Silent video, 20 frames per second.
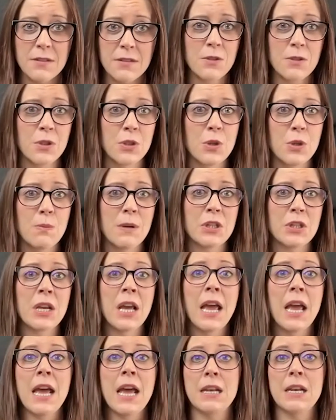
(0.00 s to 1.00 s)
There's too much
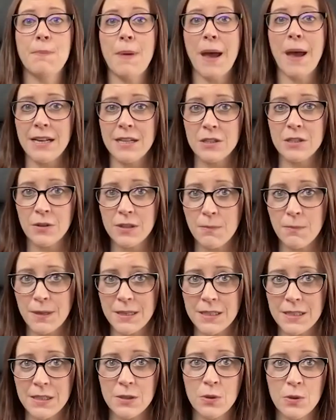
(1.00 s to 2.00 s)
dependence on the
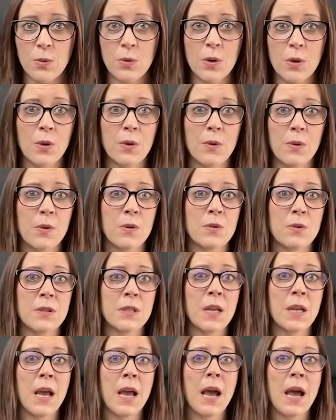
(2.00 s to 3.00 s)
business owner. There's
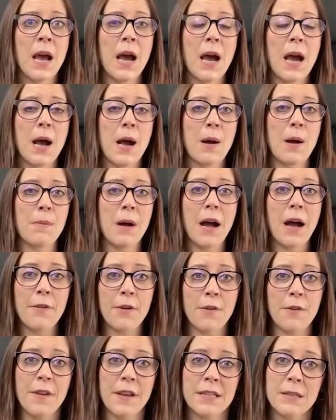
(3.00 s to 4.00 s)

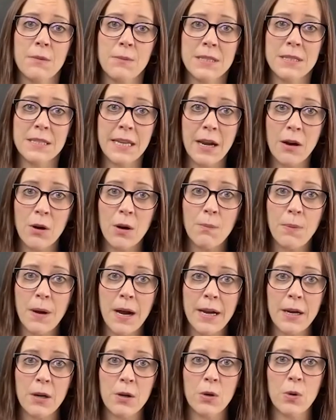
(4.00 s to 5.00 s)
other things that would scare a
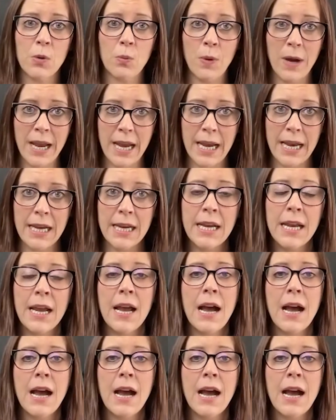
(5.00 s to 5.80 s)
buyer away.